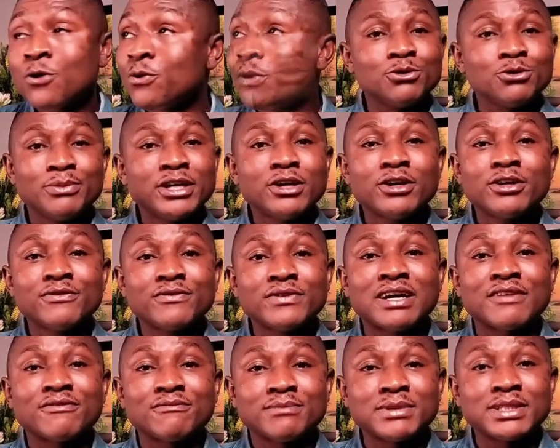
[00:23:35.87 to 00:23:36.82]
You may not
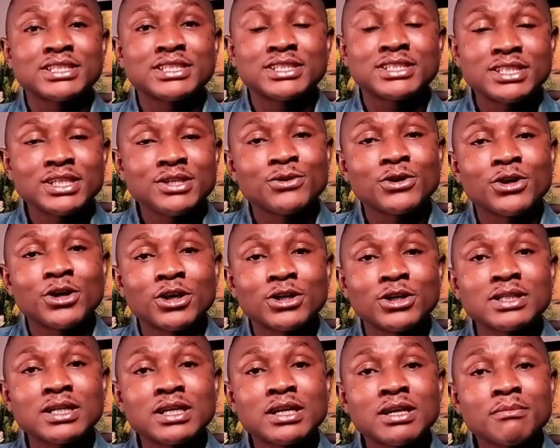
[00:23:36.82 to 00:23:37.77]
even have been
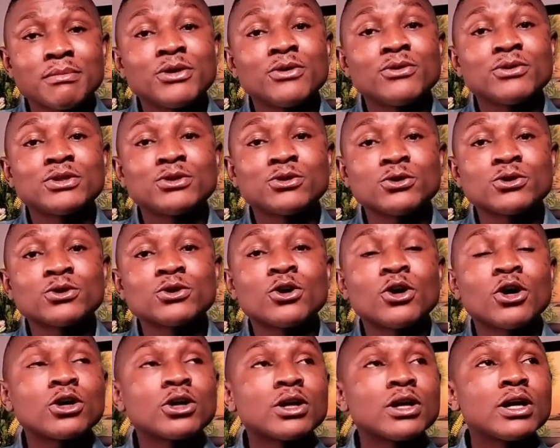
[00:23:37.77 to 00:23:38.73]
serious, but you've told
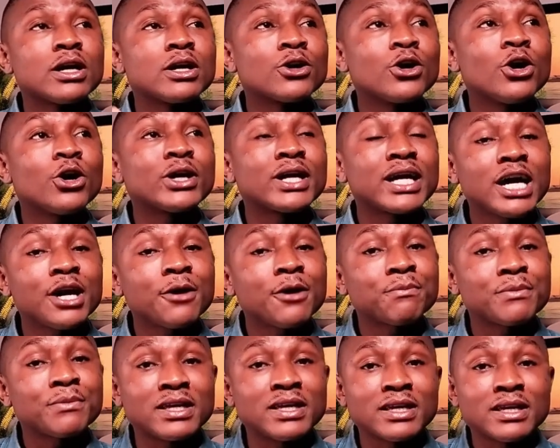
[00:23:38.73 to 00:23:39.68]
God, God
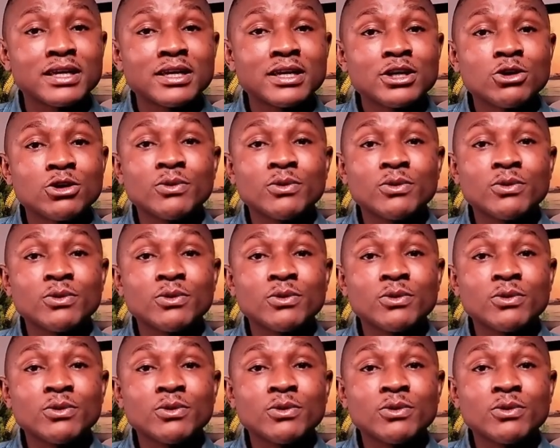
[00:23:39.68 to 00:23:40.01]
help me.